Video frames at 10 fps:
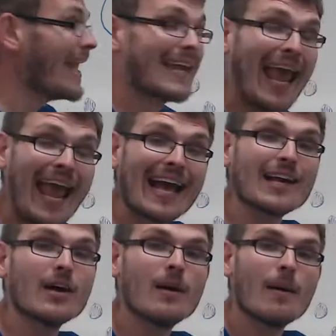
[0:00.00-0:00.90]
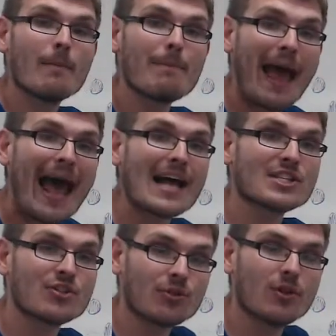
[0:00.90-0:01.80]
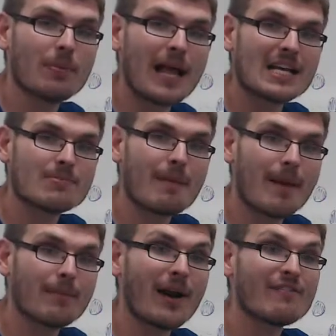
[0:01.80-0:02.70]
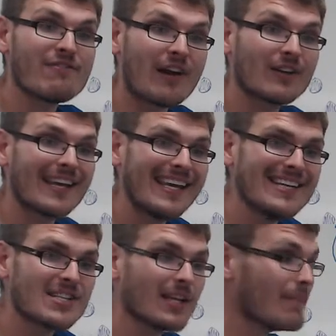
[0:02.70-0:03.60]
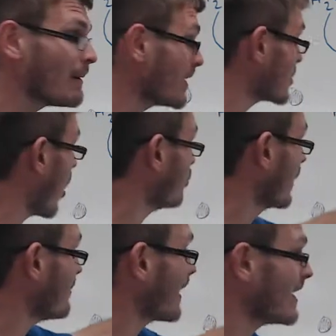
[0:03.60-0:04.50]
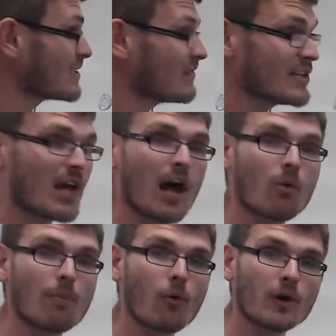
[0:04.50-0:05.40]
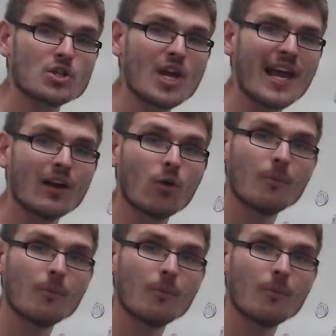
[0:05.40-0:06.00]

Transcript: can pass through the plasma membrane fairly easily, but it's only because of this aquaporin channel.